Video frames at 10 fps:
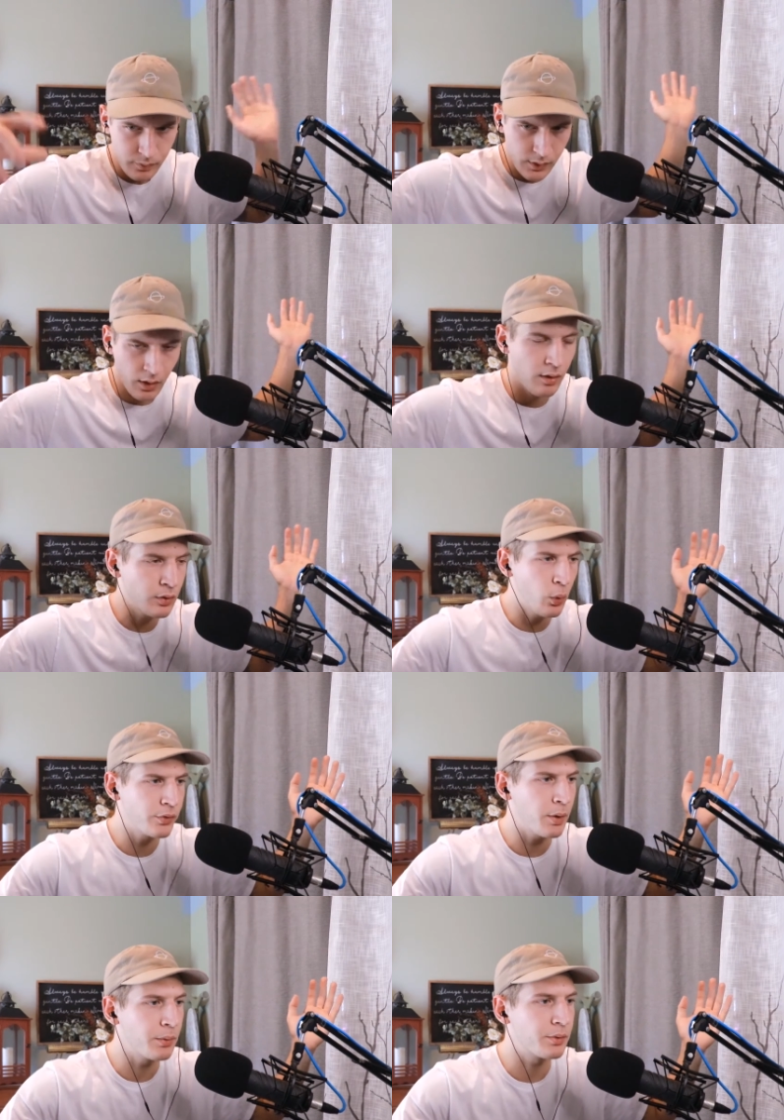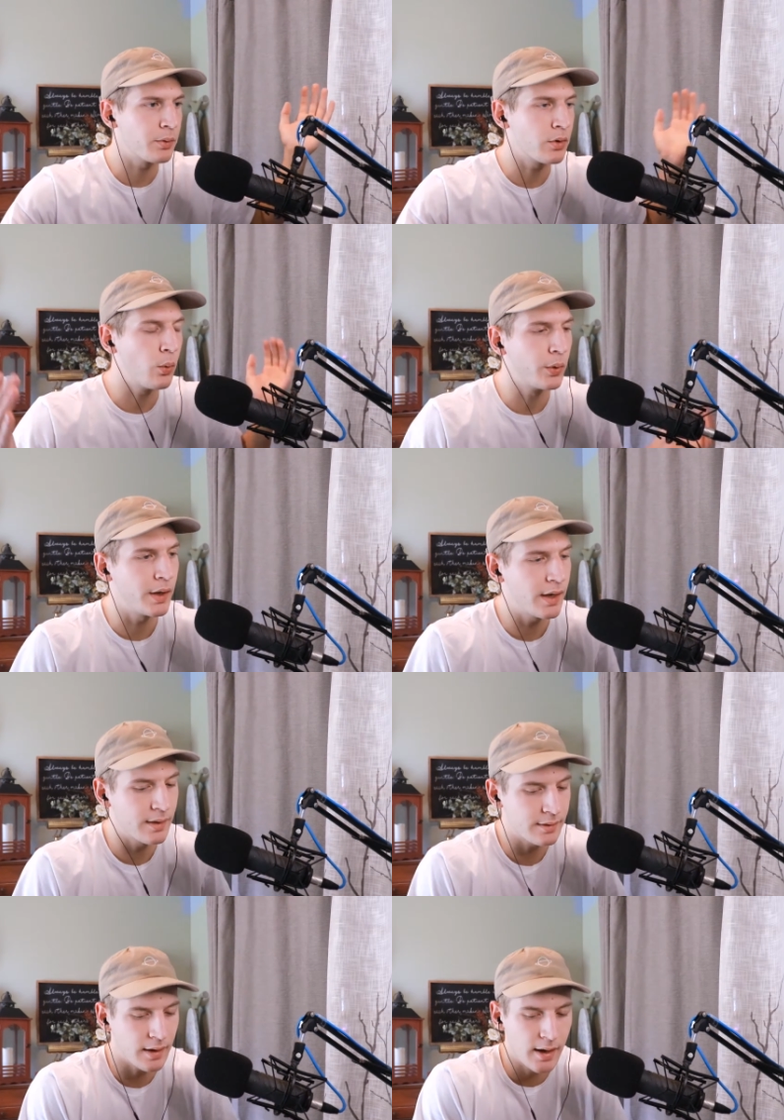Of course, I wasn't recording in the
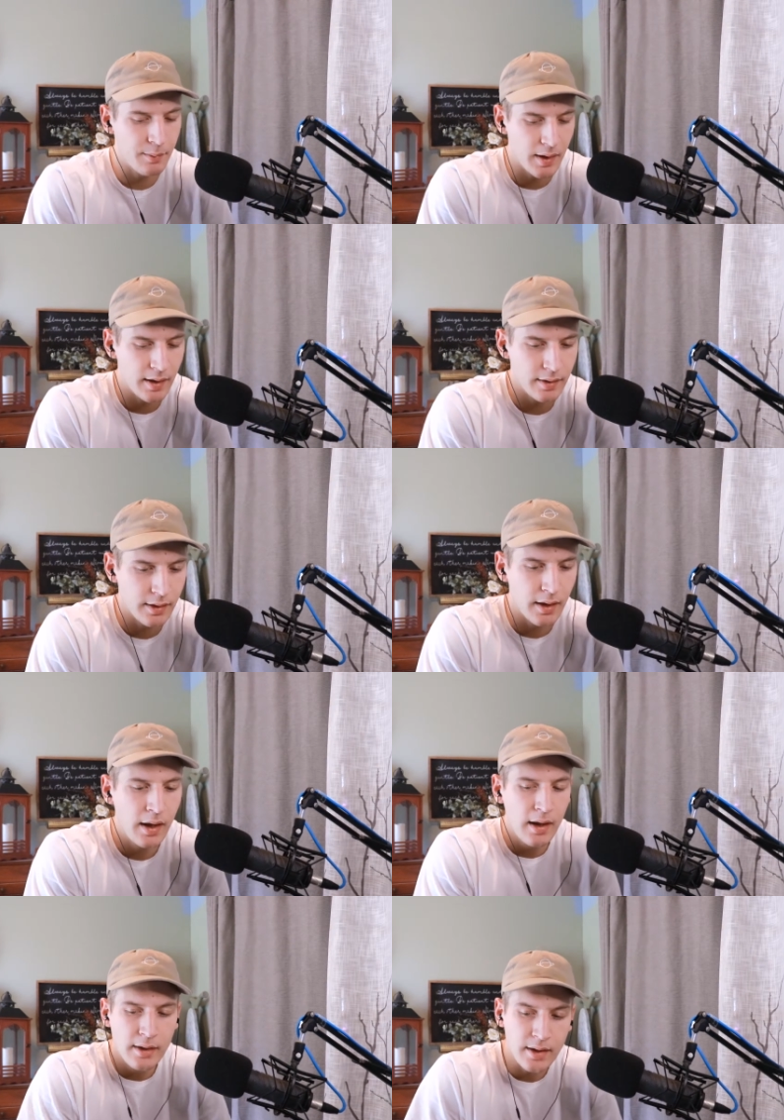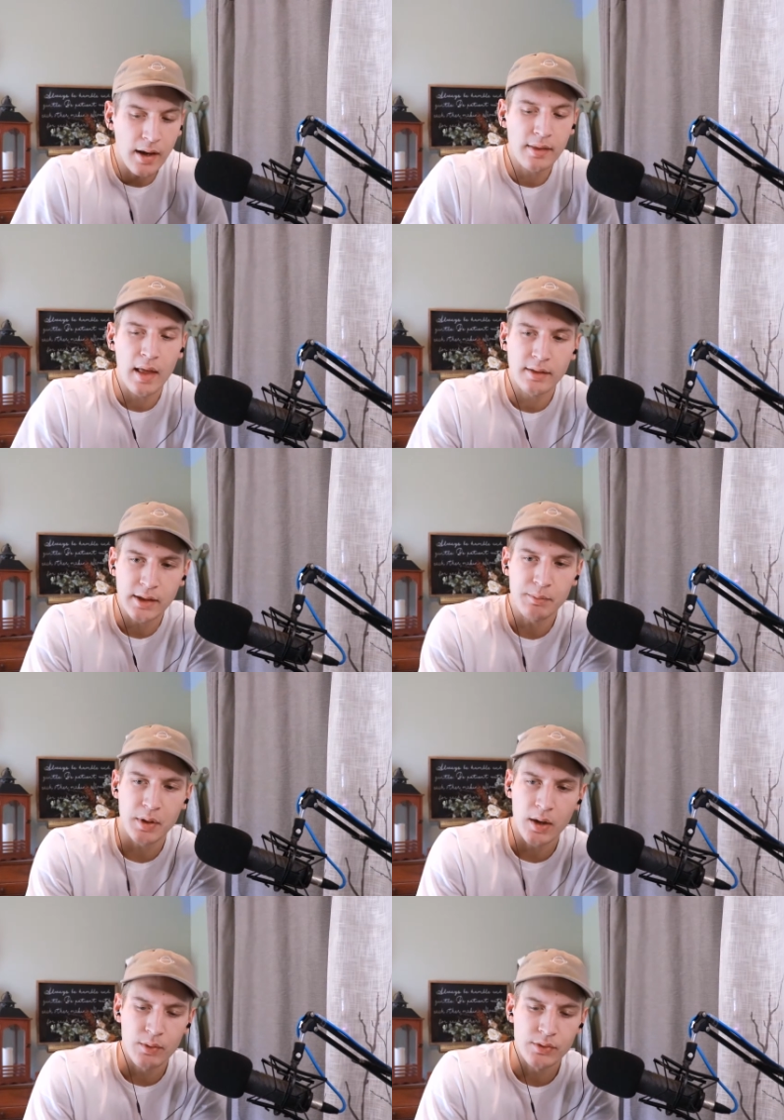time that I did take that leap to
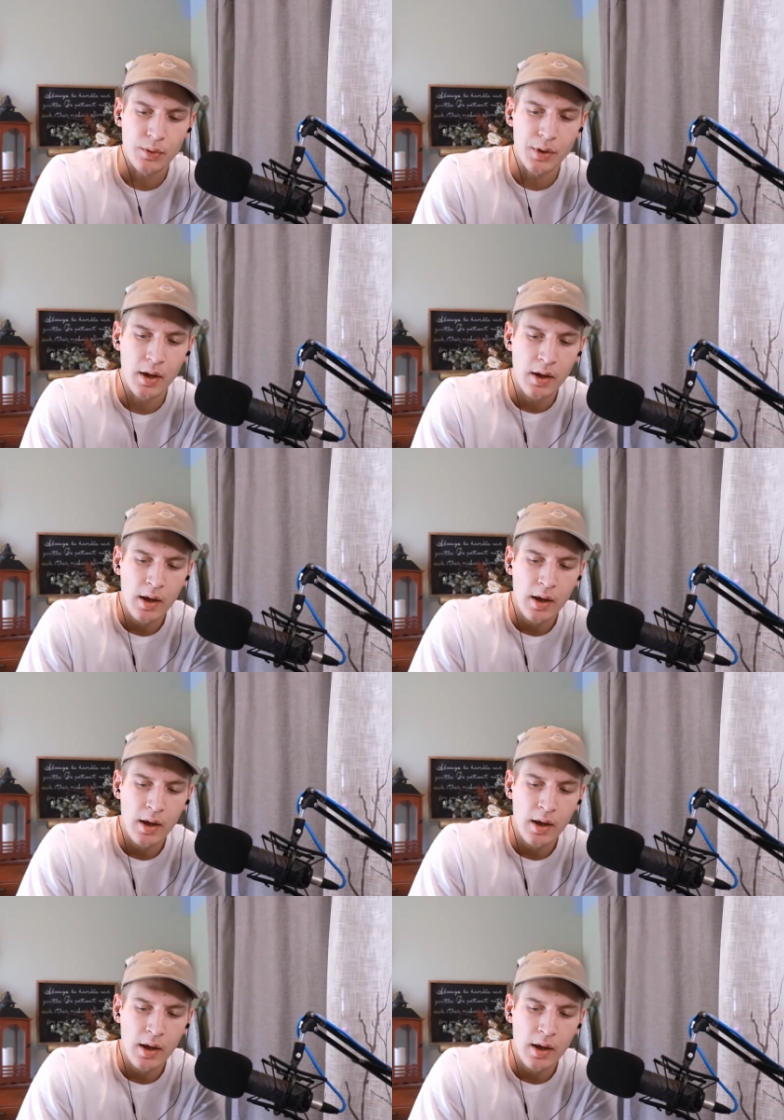Arizona,